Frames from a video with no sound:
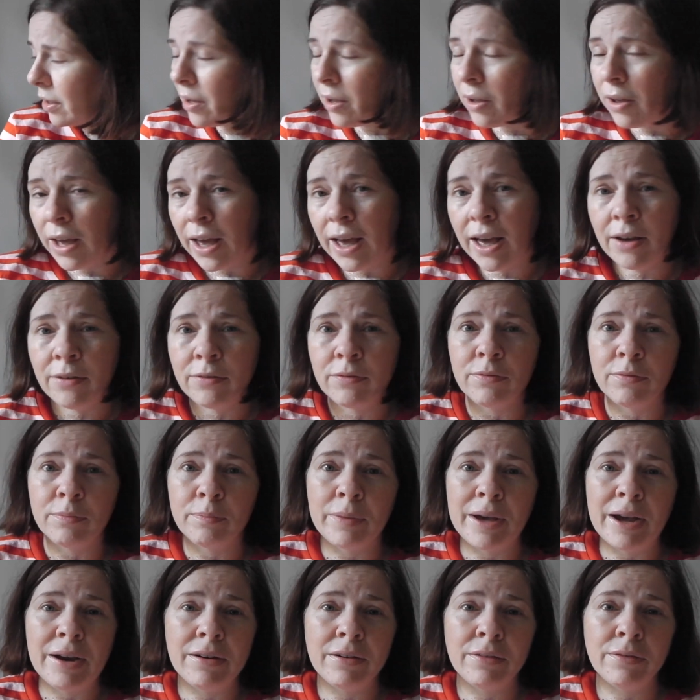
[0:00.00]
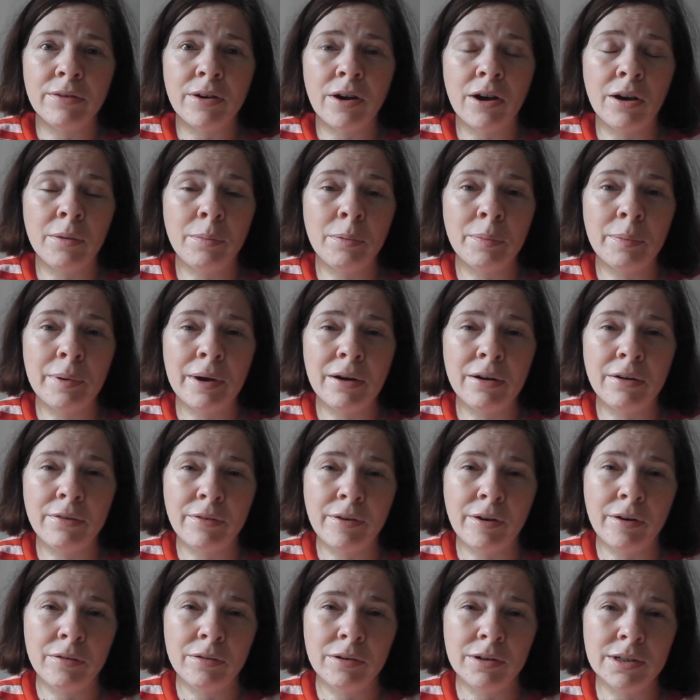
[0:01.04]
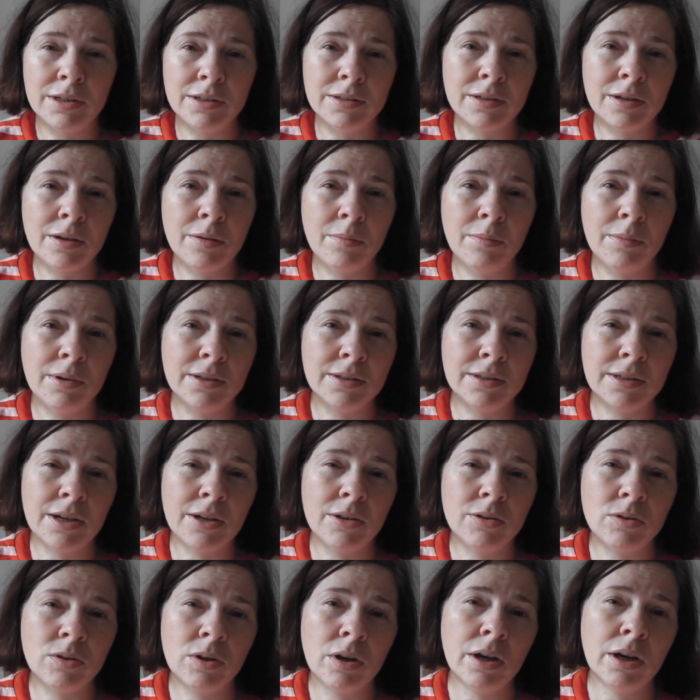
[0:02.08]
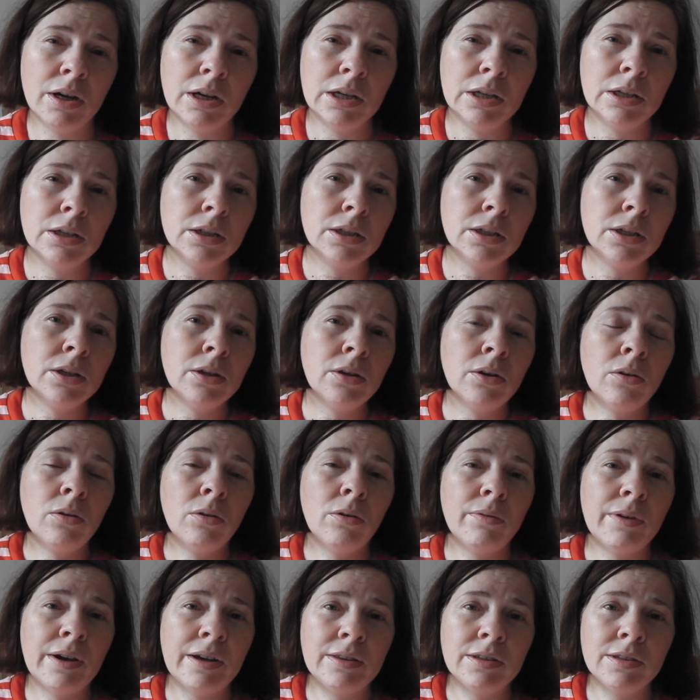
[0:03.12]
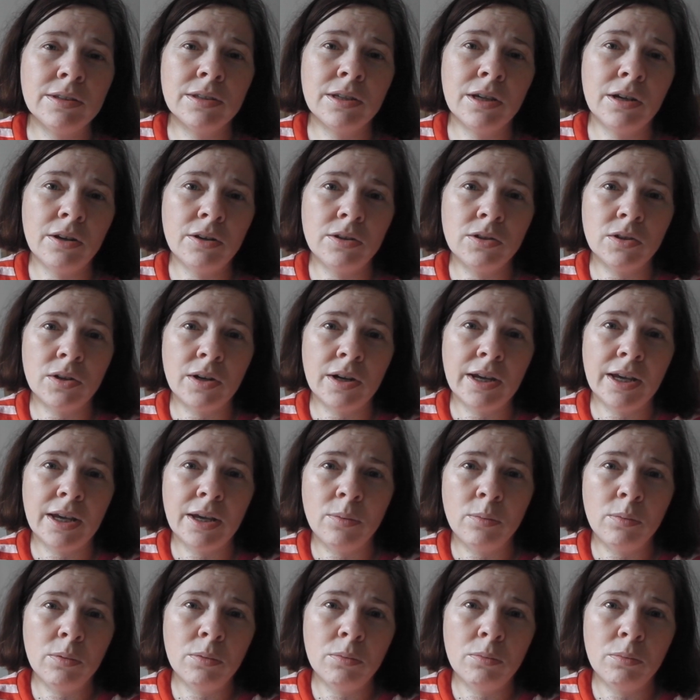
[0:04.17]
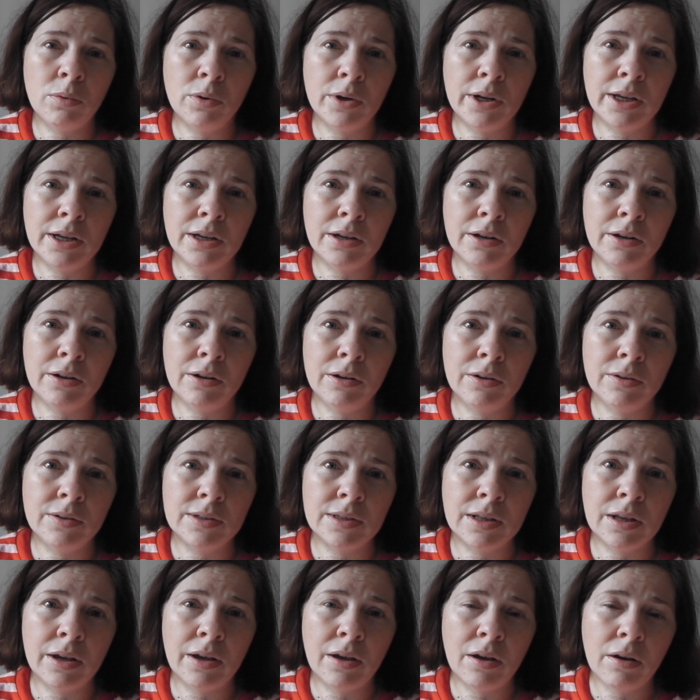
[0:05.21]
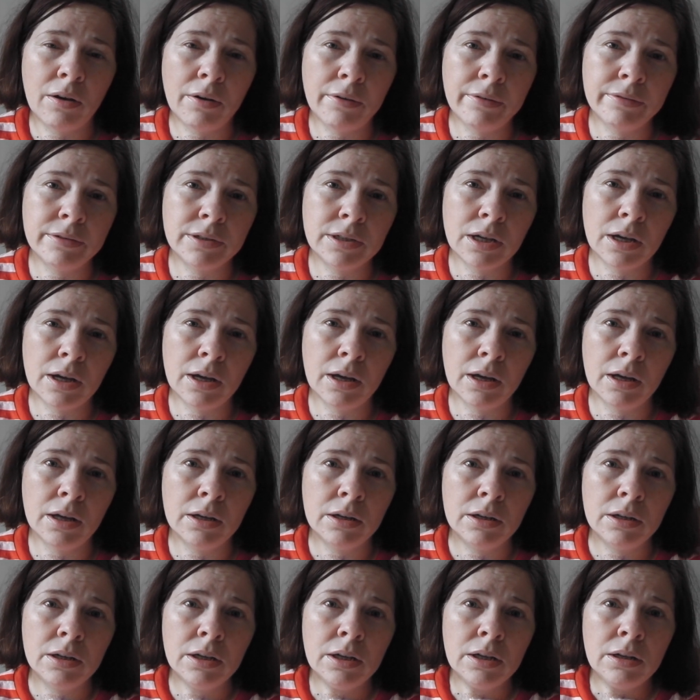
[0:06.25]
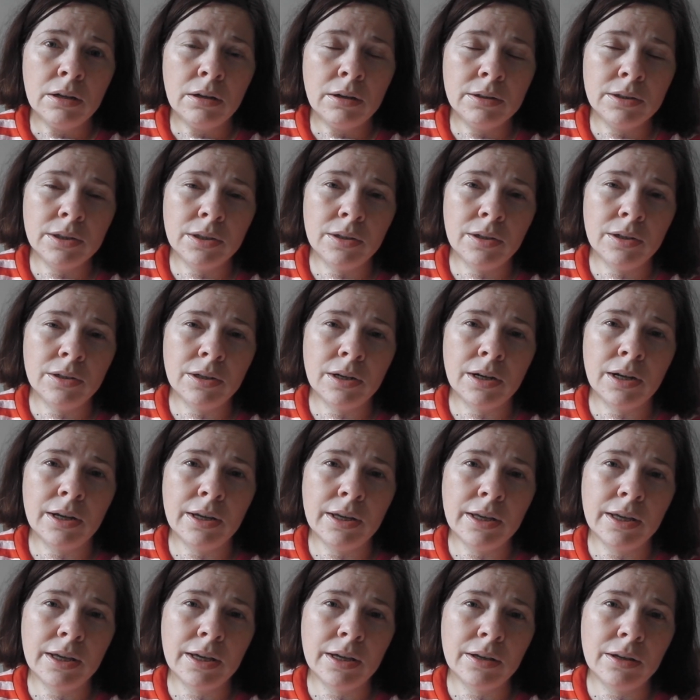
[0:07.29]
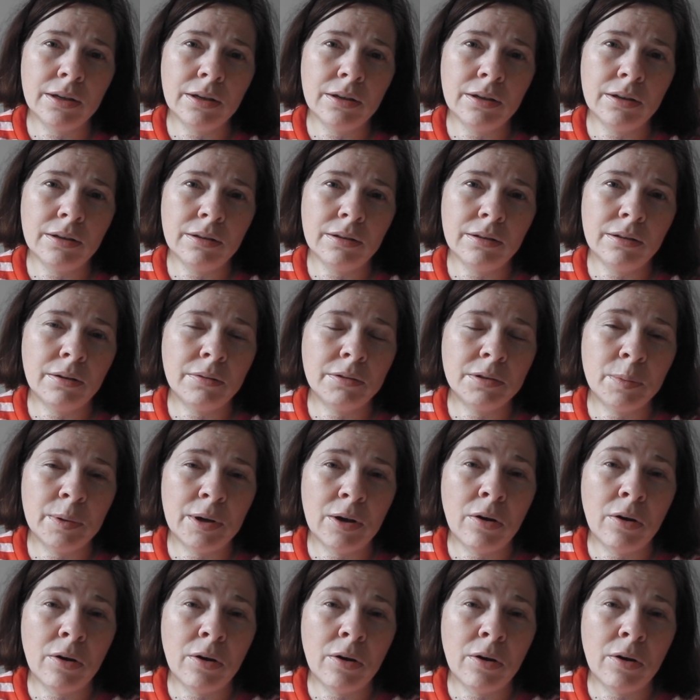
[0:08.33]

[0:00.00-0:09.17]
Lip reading: have hyperparathyroidism, etc., or have had the surgery, what it kind of looks like after. I do look like, I was a bit